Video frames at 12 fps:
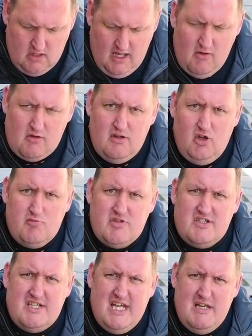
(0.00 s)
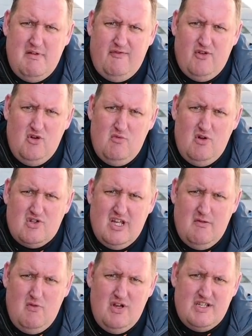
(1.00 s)
How can lumps of tea be fruit? What's
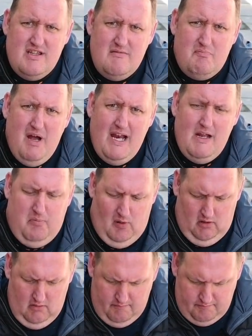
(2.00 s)
that? What is it then? Pineapple?